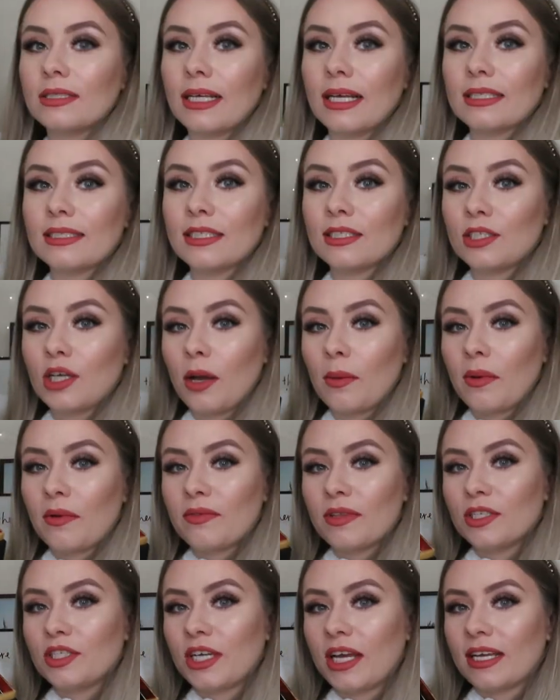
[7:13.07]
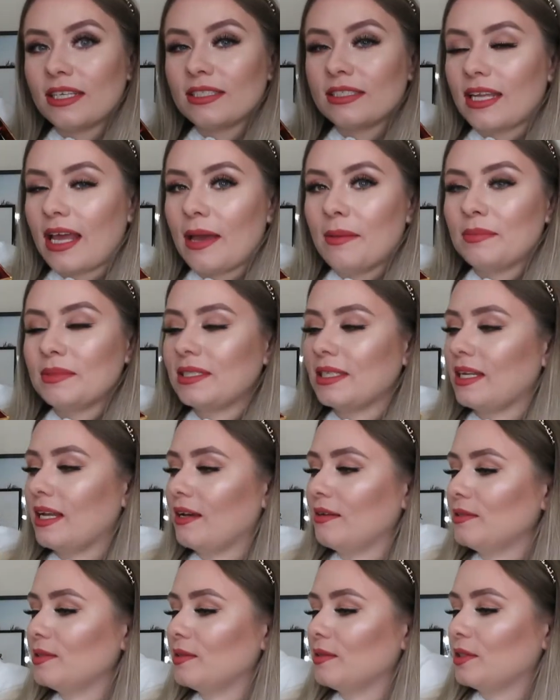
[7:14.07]
So that's the top of the chest empty
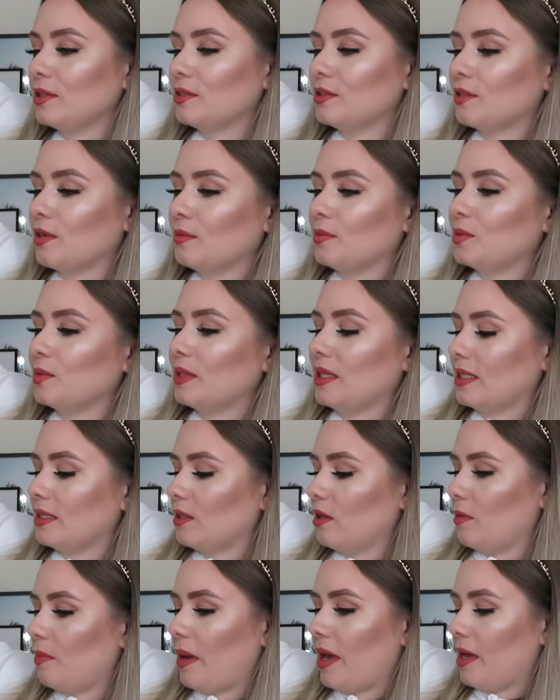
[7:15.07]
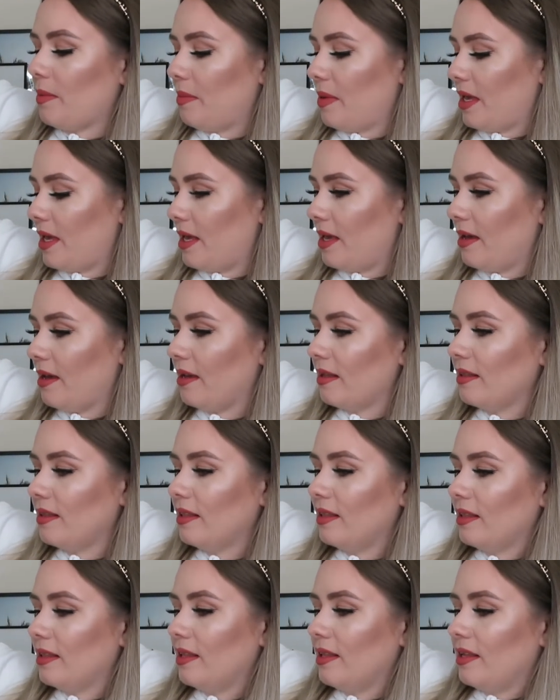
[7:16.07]
now. So it just comes with this little paper here
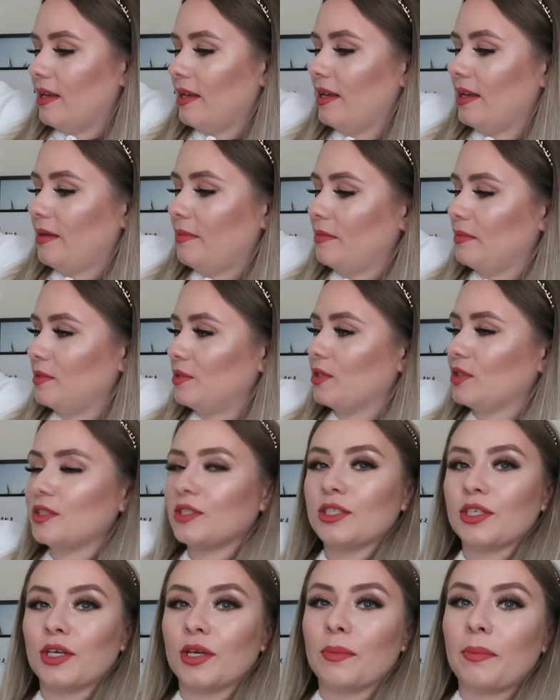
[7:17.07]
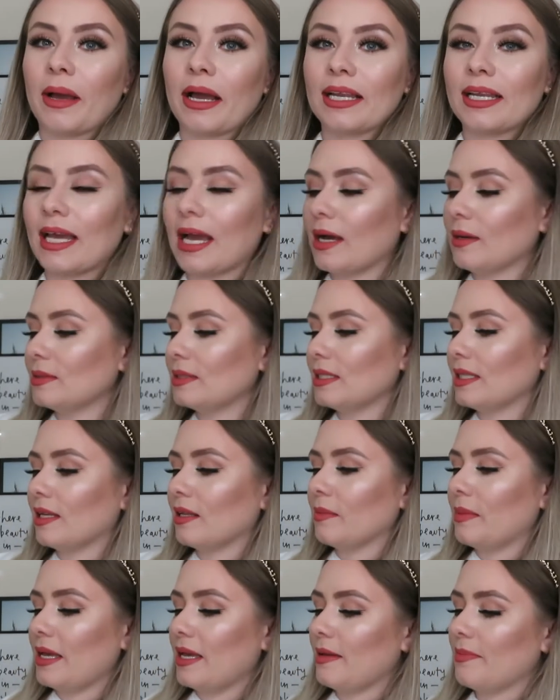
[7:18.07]
um, just to pad it out a
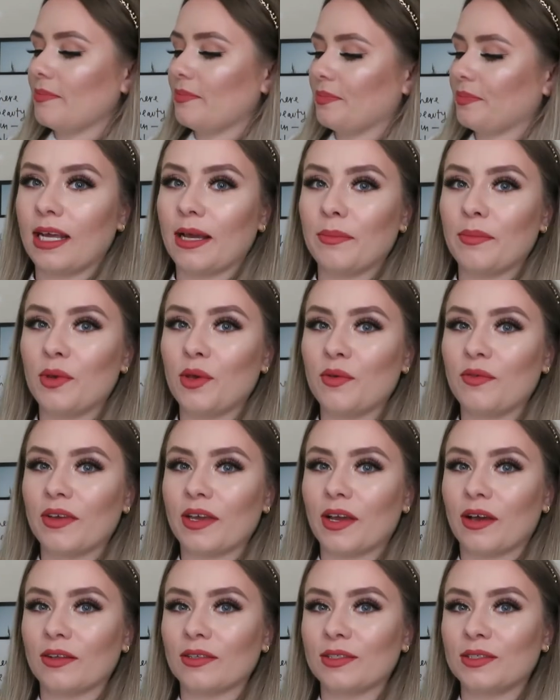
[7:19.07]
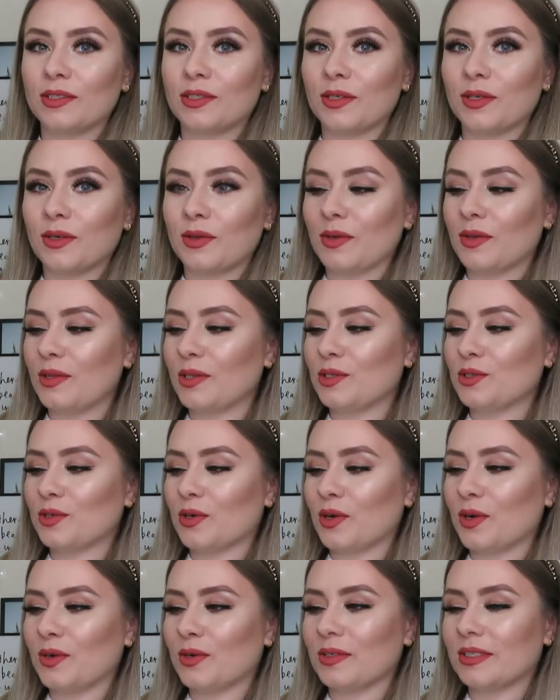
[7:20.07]
little bit. Now moving on to the
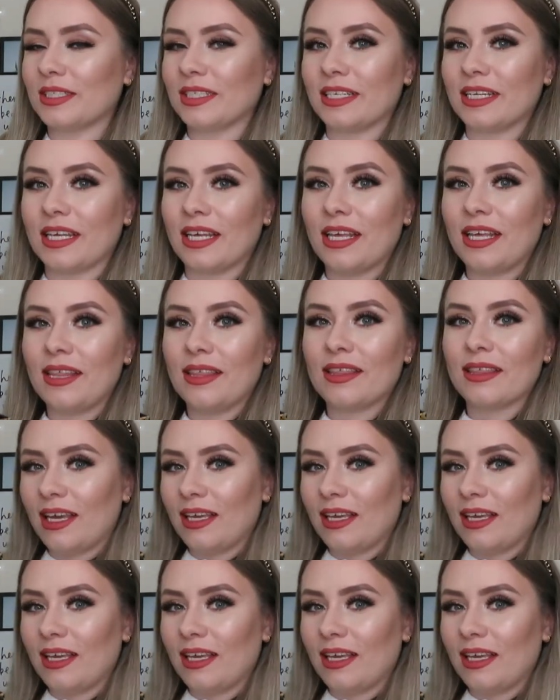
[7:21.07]
drawer underneath.